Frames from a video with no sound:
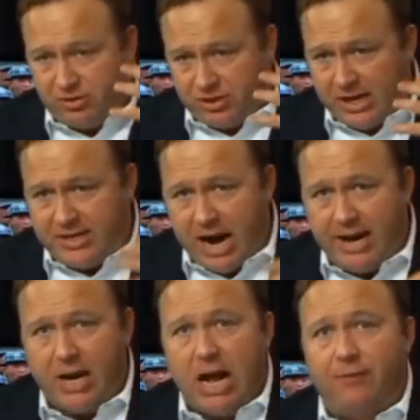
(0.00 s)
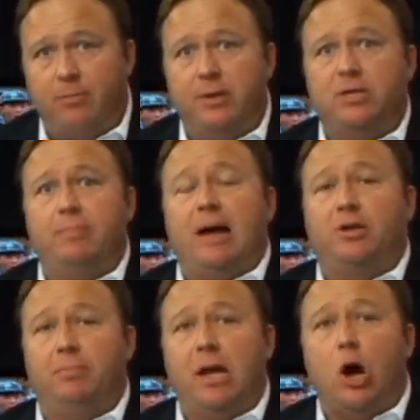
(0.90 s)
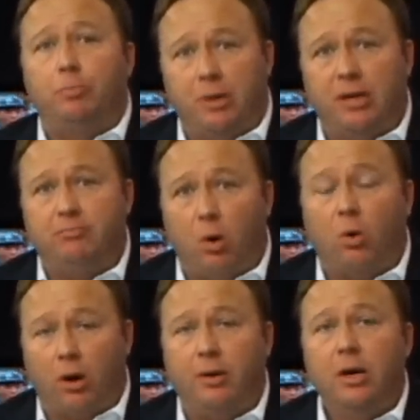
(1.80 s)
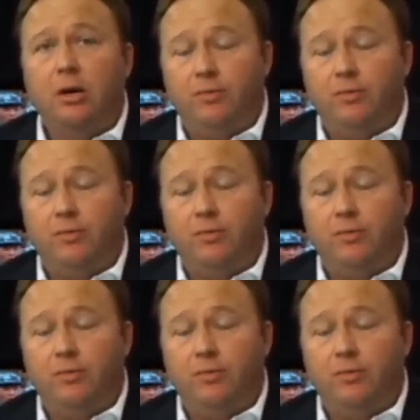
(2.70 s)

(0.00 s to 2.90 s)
satanic government is about to be openly born,